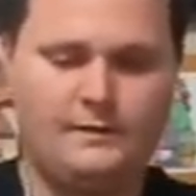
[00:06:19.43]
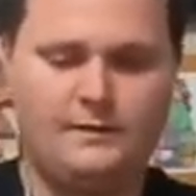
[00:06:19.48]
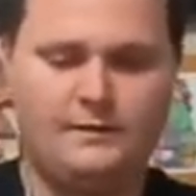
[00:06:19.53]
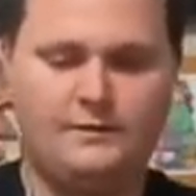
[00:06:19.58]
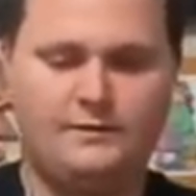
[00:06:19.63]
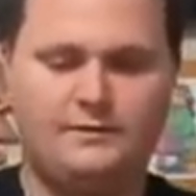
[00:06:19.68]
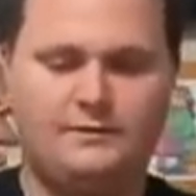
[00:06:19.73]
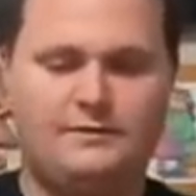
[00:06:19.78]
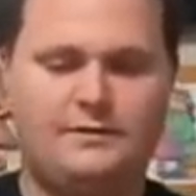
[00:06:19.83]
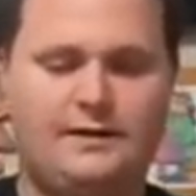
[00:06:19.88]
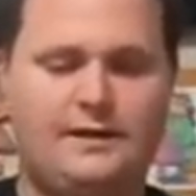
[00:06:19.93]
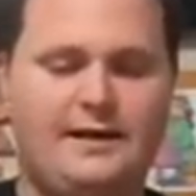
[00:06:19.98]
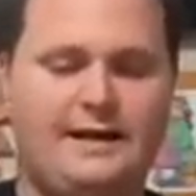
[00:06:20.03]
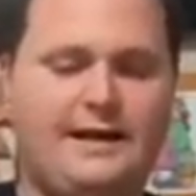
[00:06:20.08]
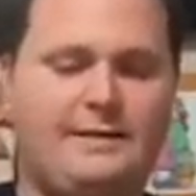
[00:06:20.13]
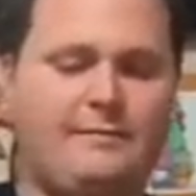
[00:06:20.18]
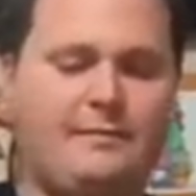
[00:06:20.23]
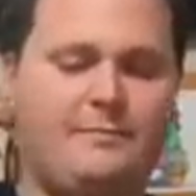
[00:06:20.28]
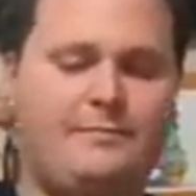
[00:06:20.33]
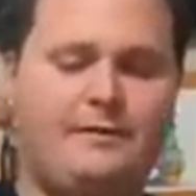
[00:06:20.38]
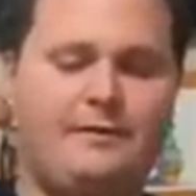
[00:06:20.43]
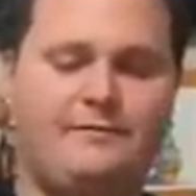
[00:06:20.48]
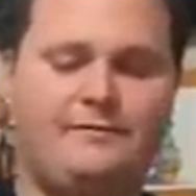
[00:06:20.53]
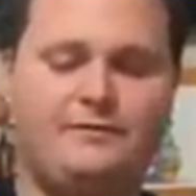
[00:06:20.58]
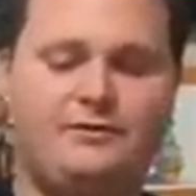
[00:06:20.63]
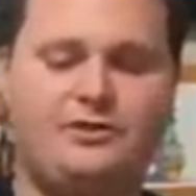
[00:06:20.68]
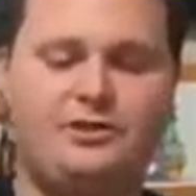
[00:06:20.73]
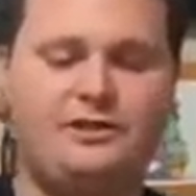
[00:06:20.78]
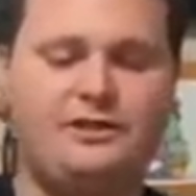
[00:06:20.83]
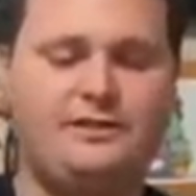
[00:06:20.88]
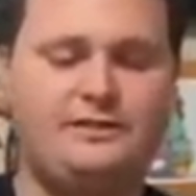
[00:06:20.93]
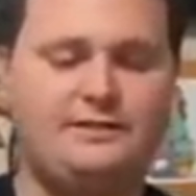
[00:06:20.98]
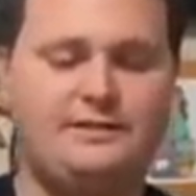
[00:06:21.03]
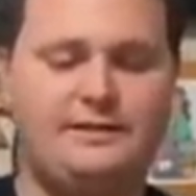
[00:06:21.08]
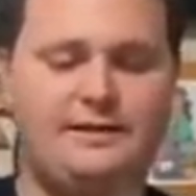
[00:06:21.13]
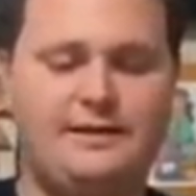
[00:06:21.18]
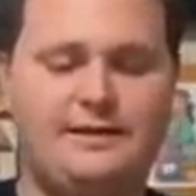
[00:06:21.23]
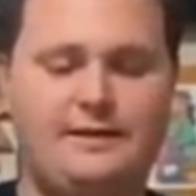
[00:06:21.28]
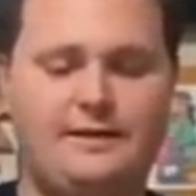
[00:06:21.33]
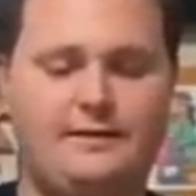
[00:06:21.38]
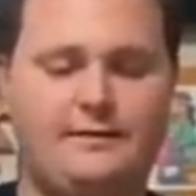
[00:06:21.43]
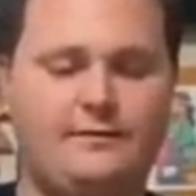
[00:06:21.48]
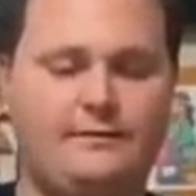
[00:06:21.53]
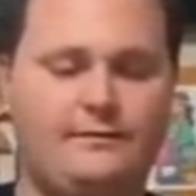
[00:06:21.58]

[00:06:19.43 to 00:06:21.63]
See, I got my beef and cheese stick,